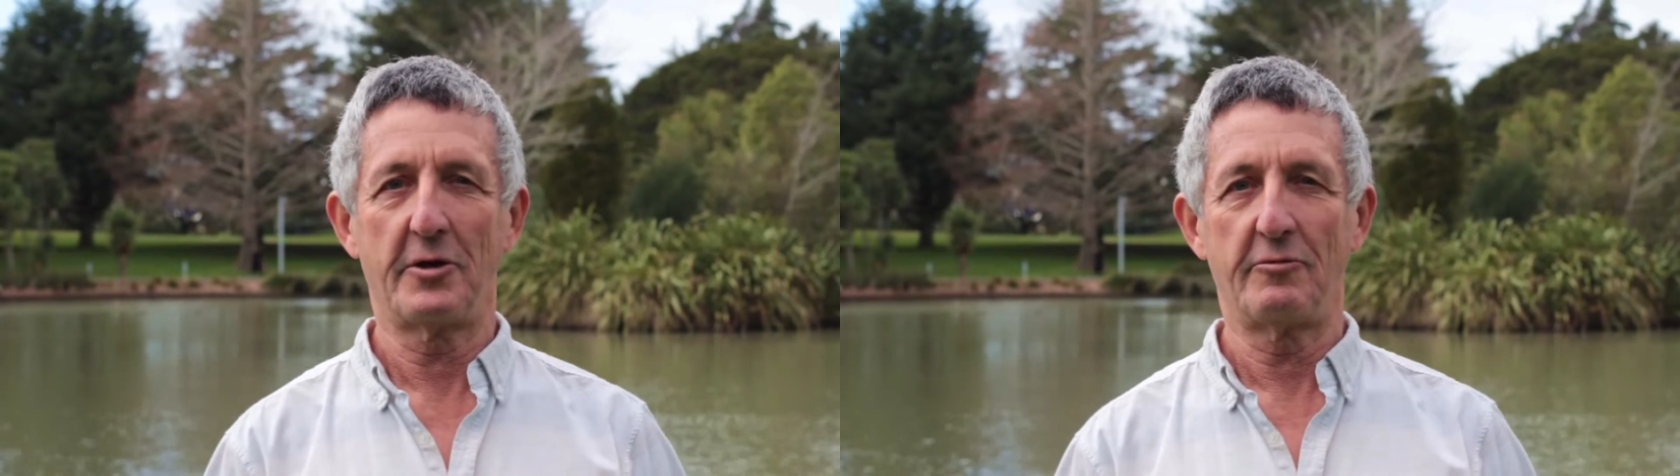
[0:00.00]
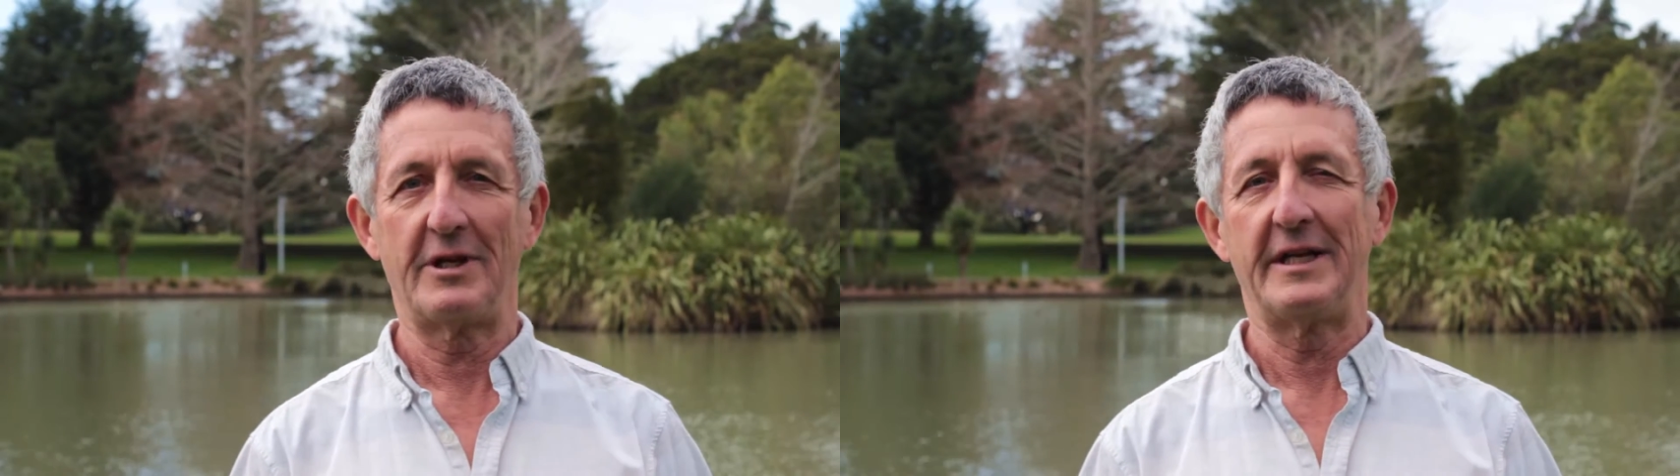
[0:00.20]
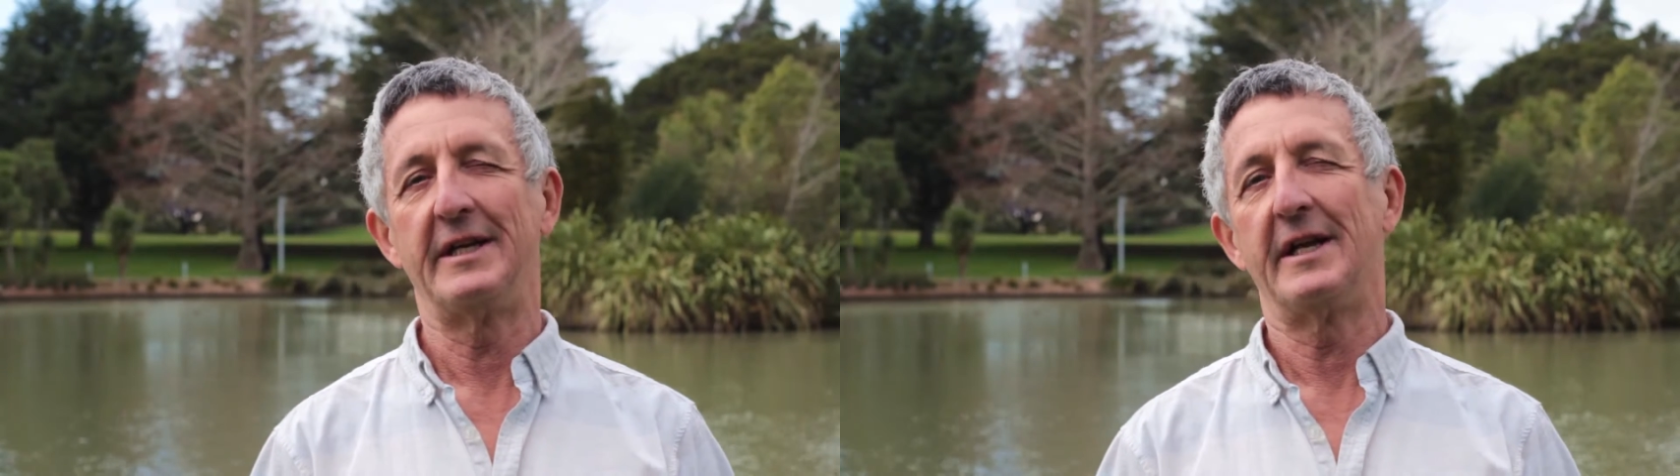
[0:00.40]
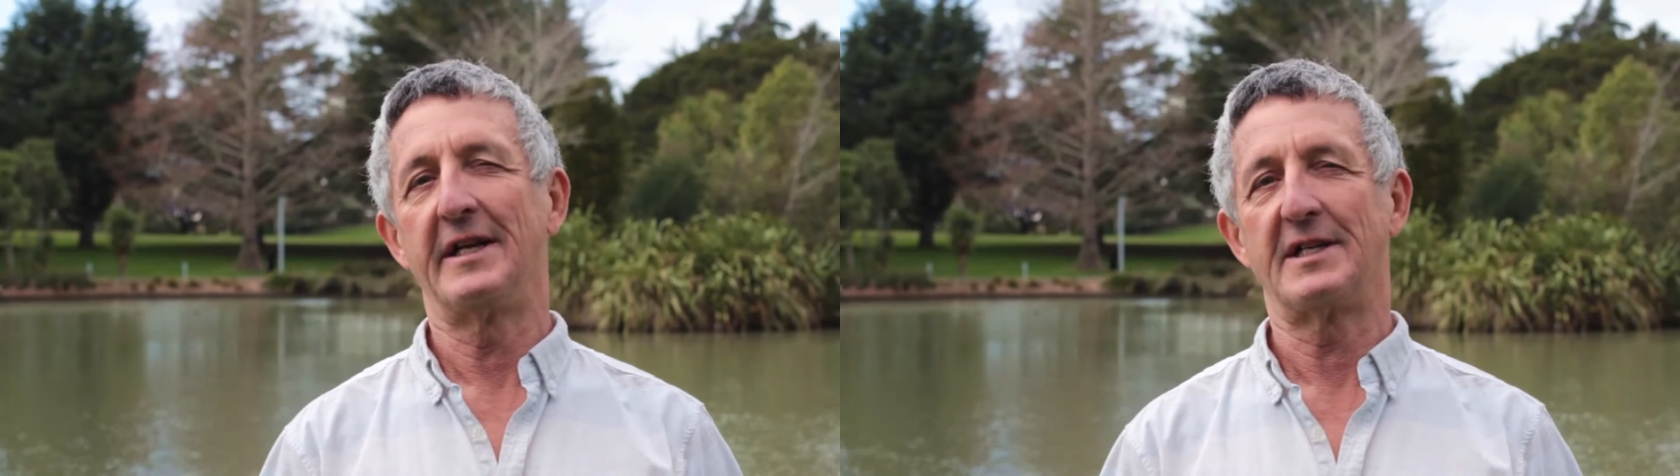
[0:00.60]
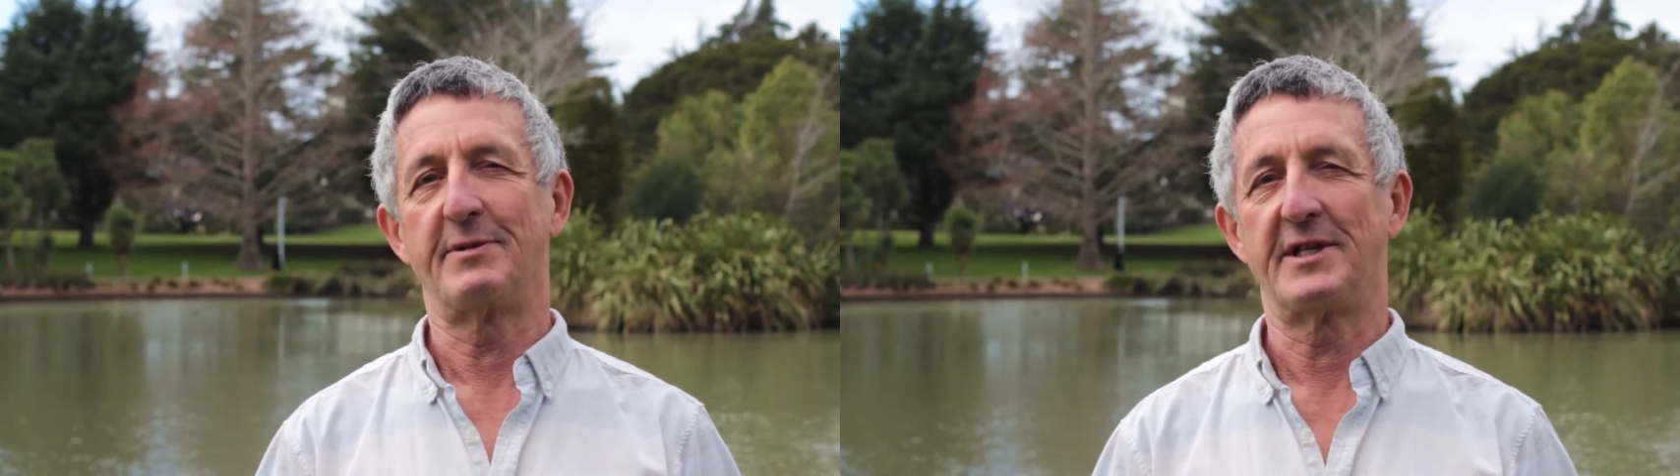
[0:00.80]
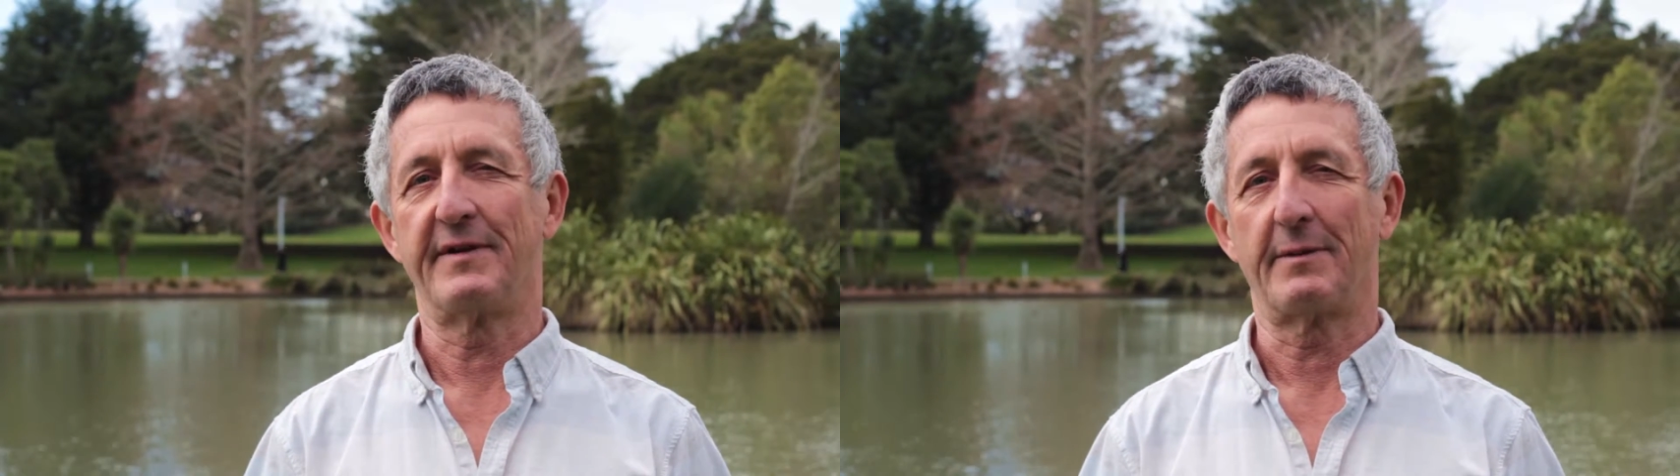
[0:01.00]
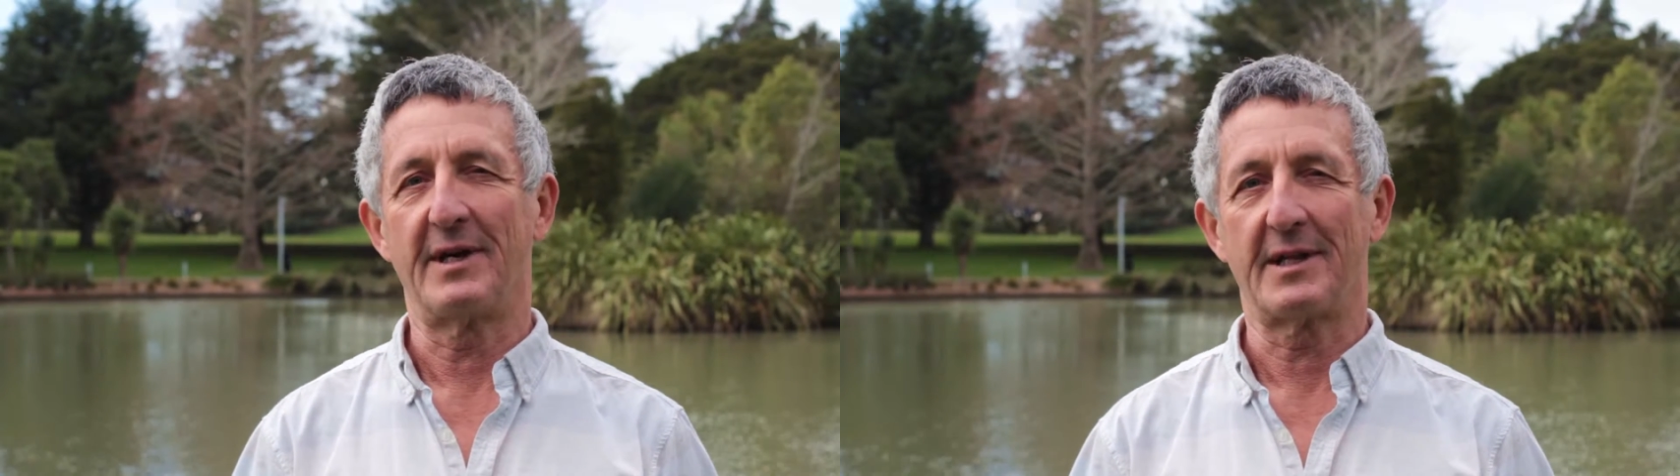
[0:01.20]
You don't really need any specific